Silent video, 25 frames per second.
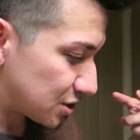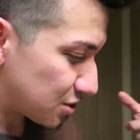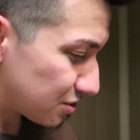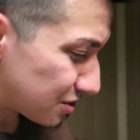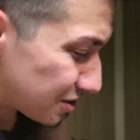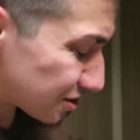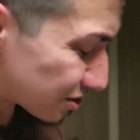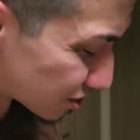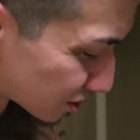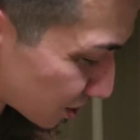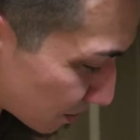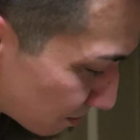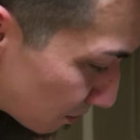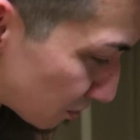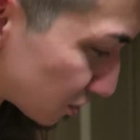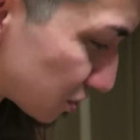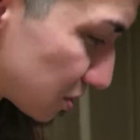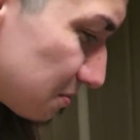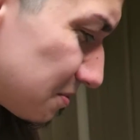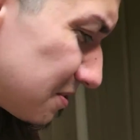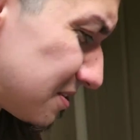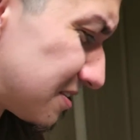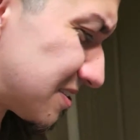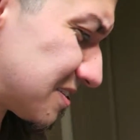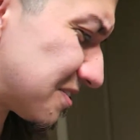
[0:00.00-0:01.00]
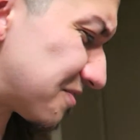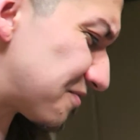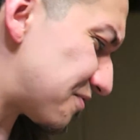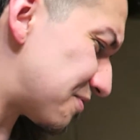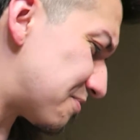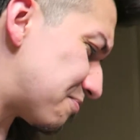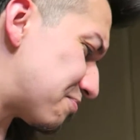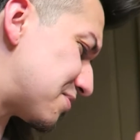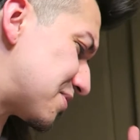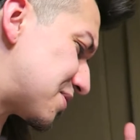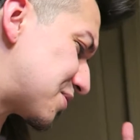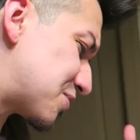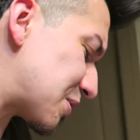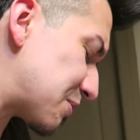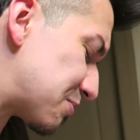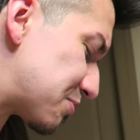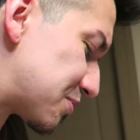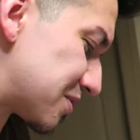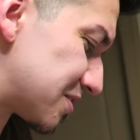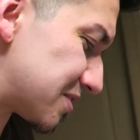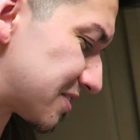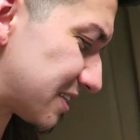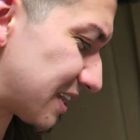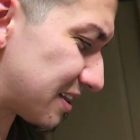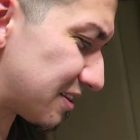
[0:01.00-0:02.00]
so these are supposed to be different
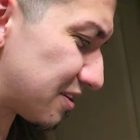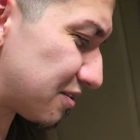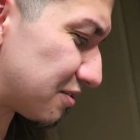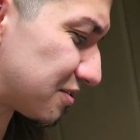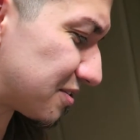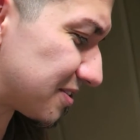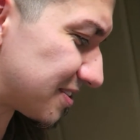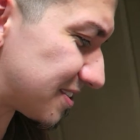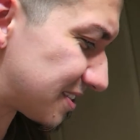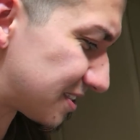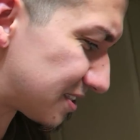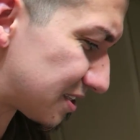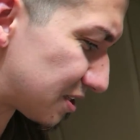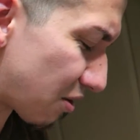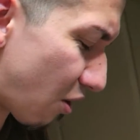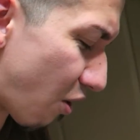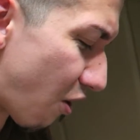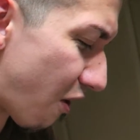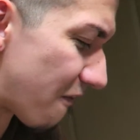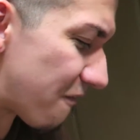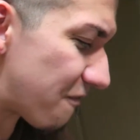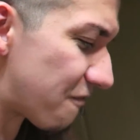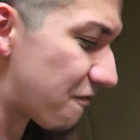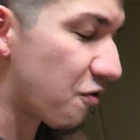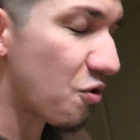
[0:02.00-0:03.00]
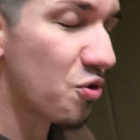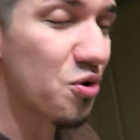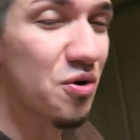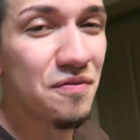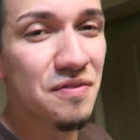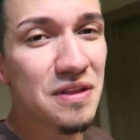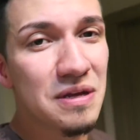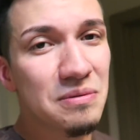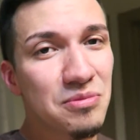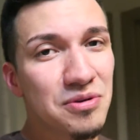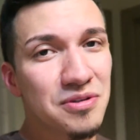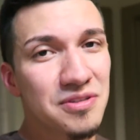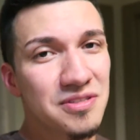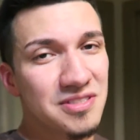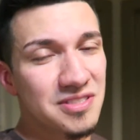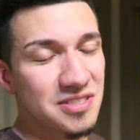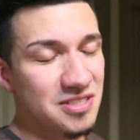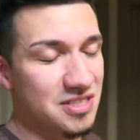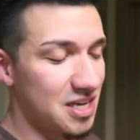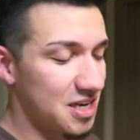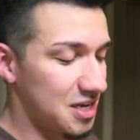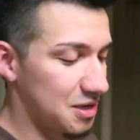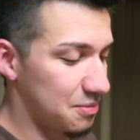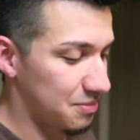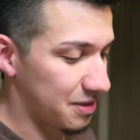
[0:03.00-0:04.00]
prescriptions, and they're the all four of them are the
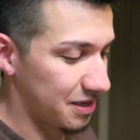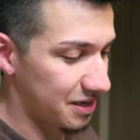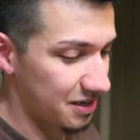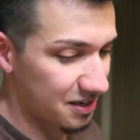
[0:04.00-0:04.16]
same.